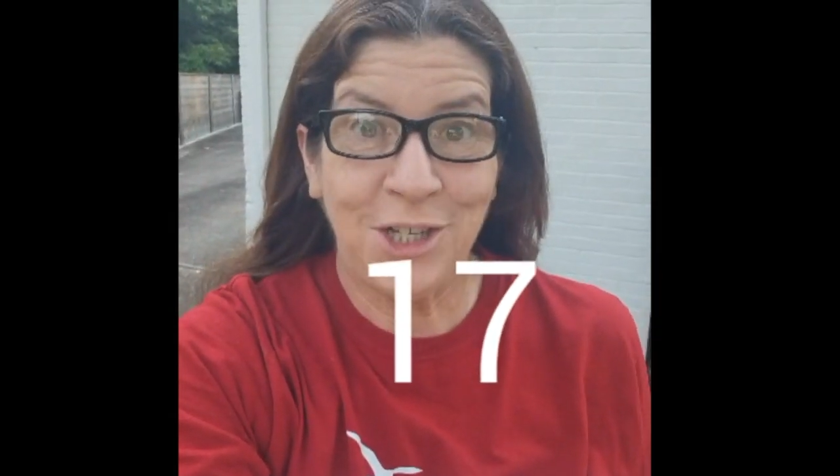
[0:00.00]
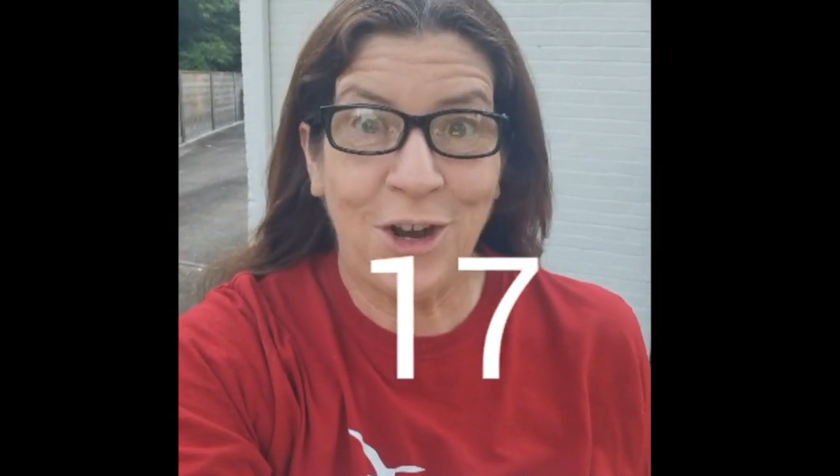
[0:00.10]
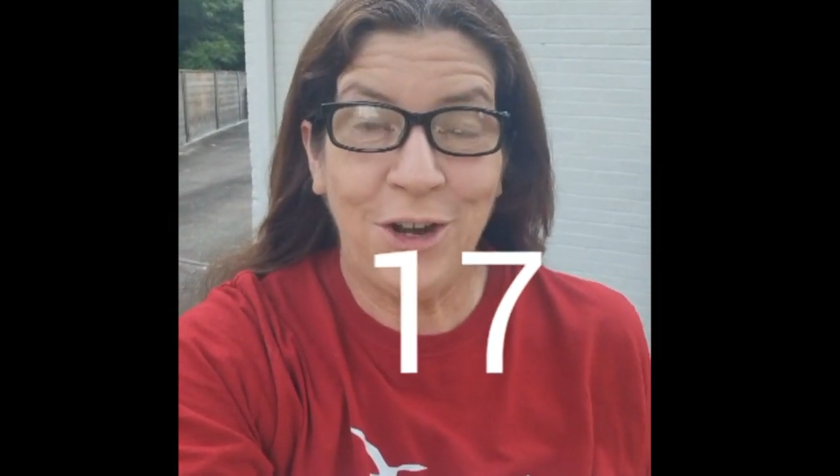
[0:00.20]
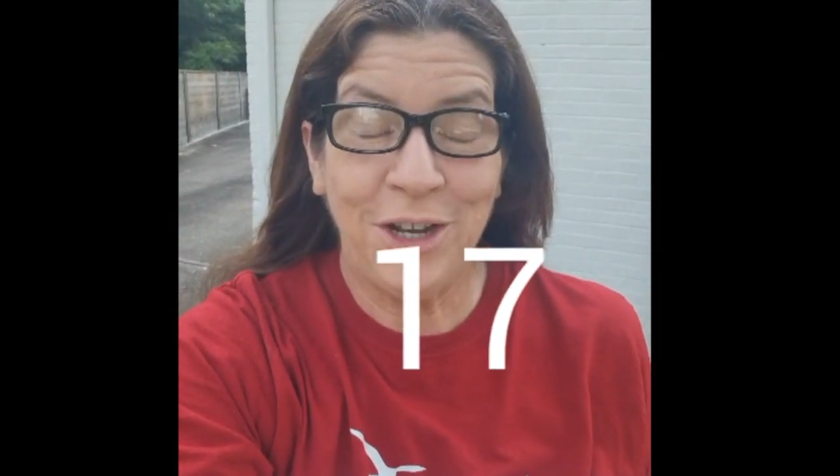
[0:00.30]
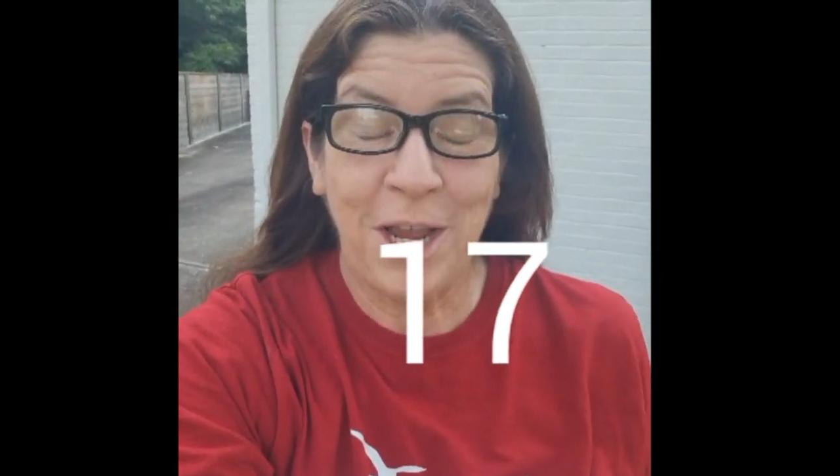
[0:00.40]

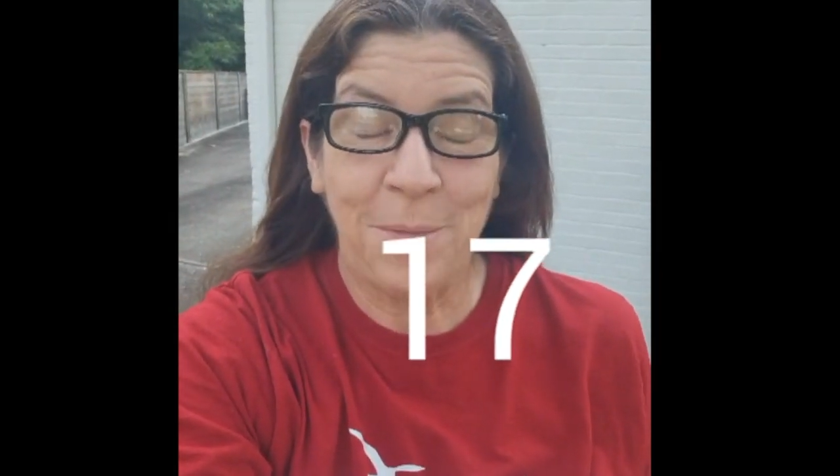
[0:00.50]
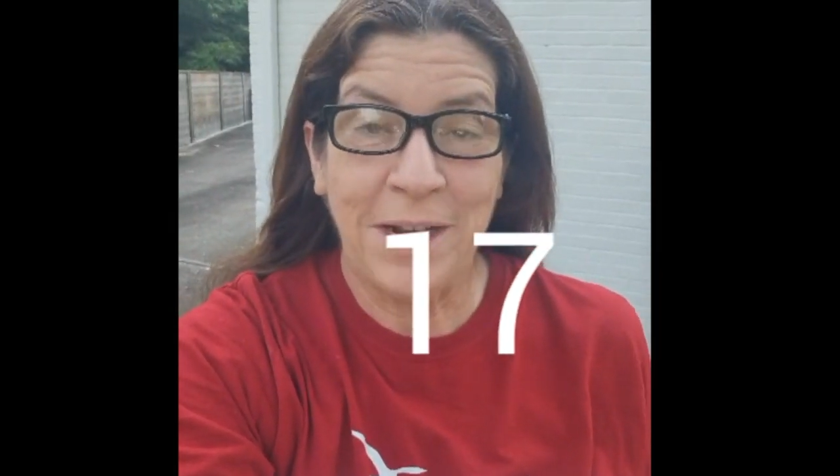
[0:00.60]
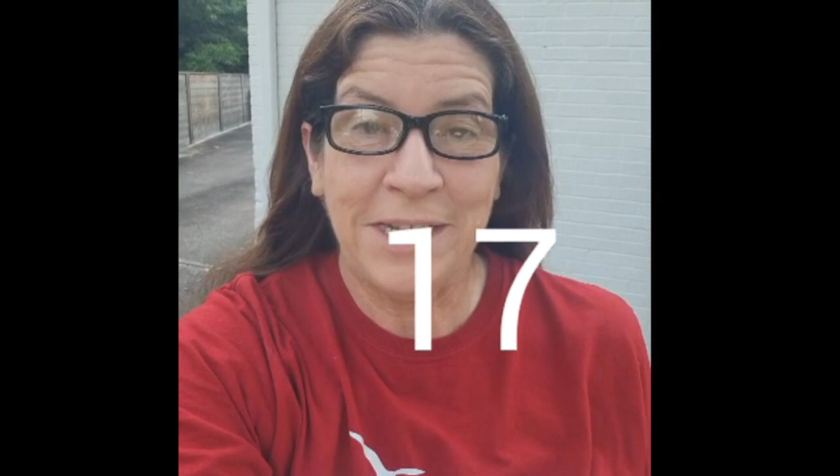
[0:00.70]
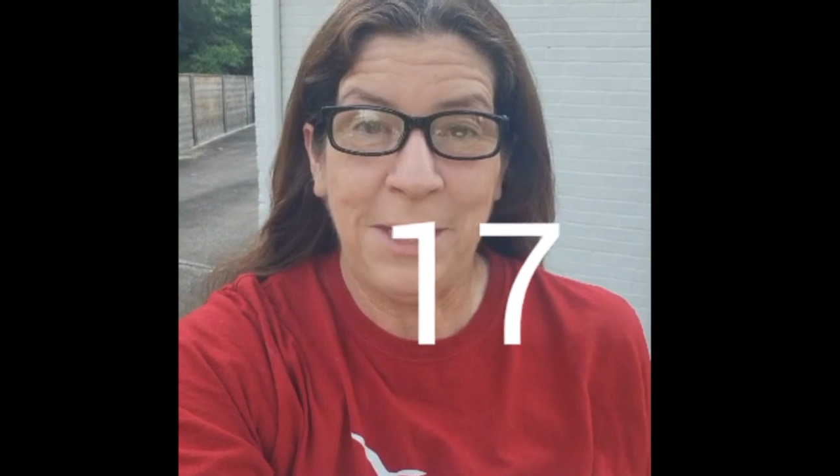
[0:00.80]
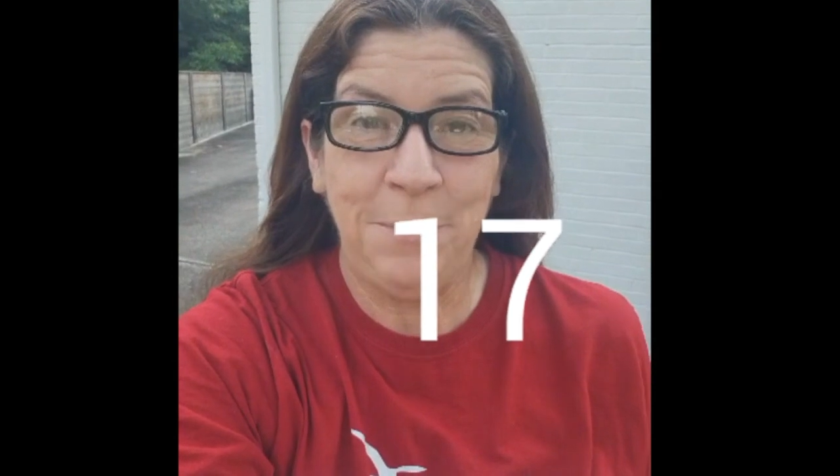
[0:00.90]
star to come
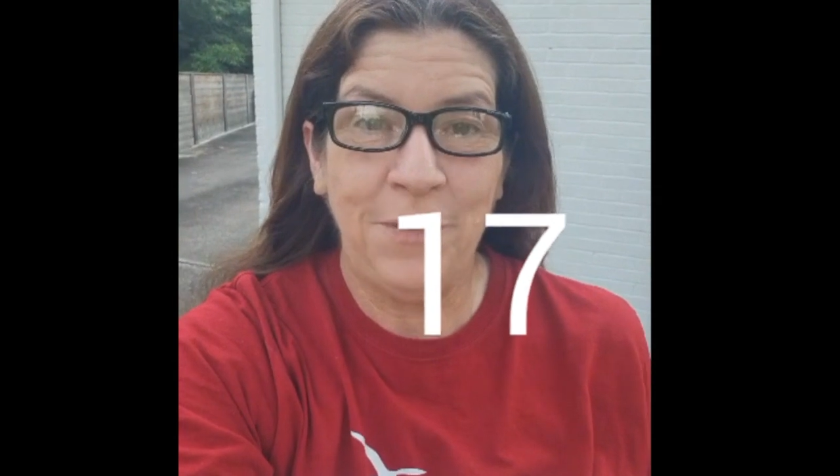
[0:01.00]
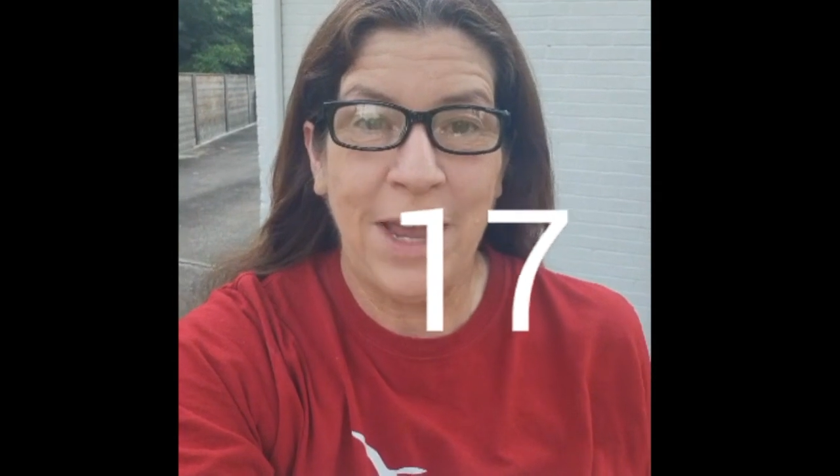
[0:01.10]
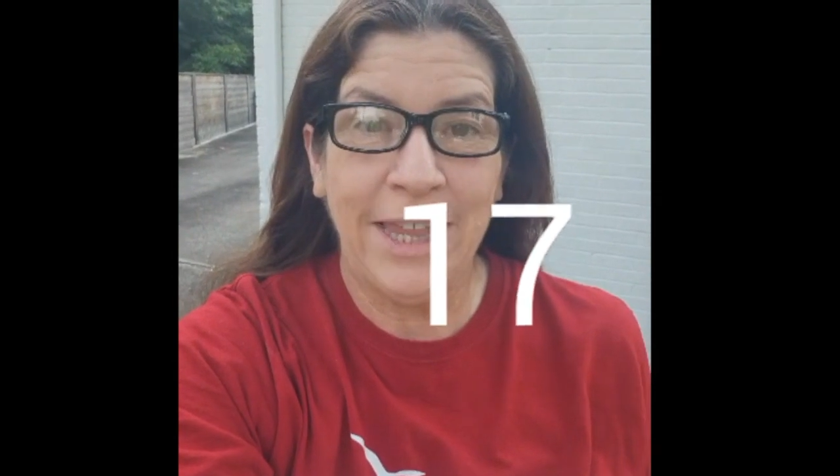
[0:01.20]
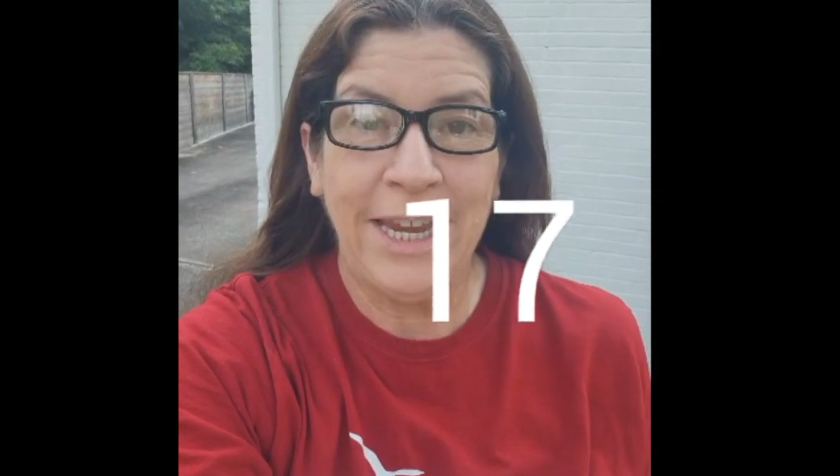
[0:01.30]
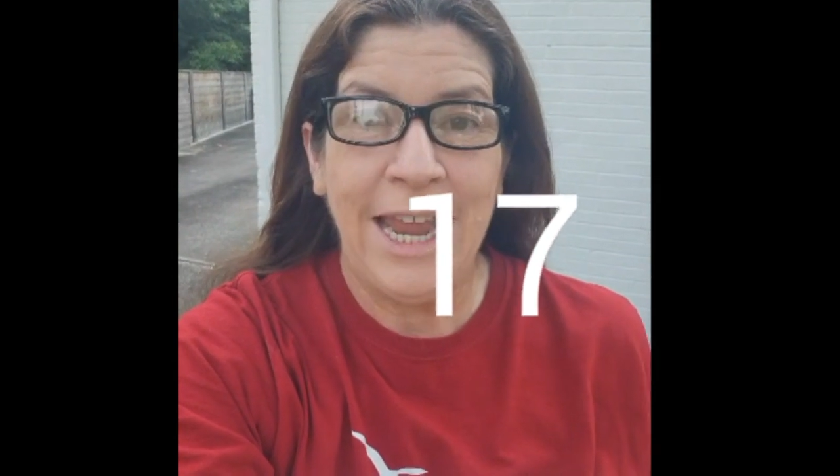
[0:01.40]
out of Simi
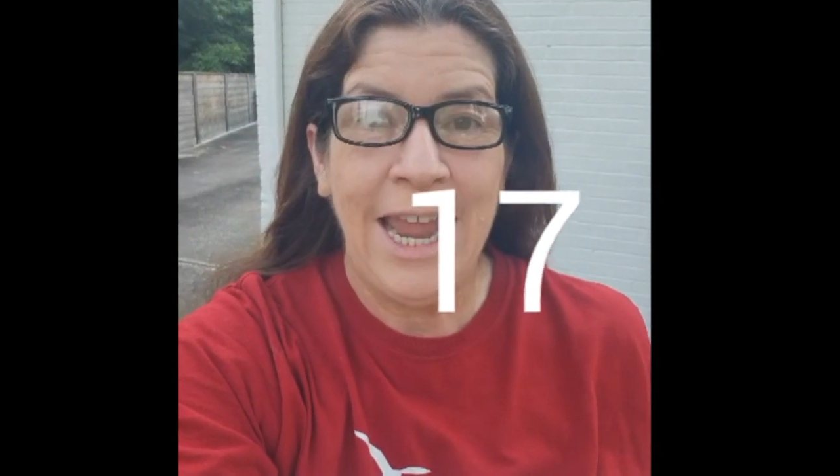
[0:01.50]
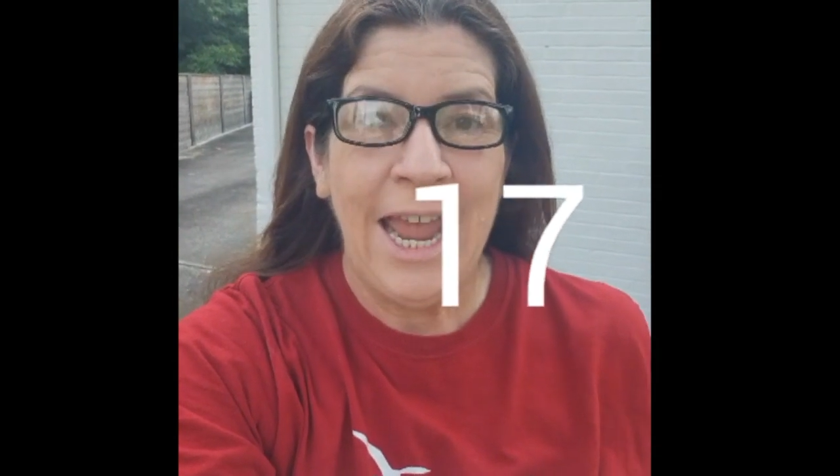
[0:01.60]
Valley.